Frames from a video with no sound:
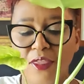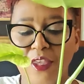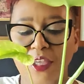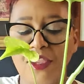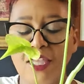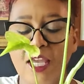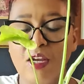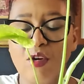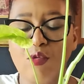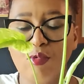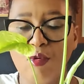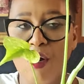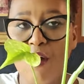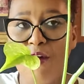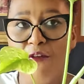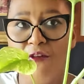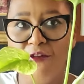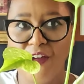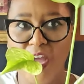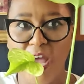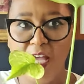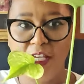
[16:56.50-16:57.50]
that they grow
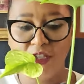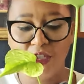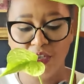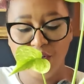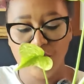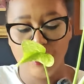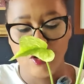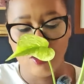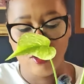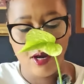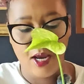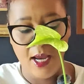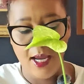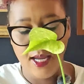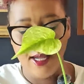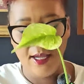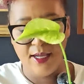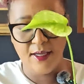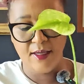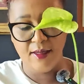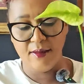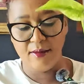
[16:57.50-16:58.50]
faster
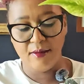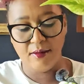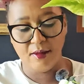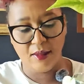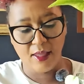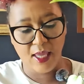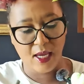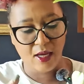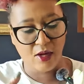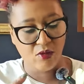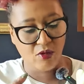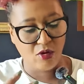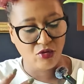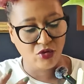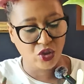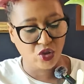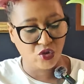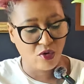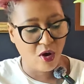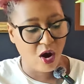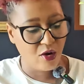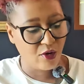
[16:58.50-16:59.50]
and they grow
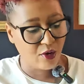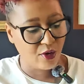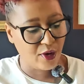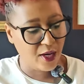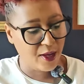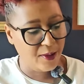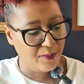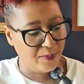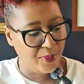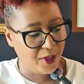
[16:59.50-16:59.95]
stronger and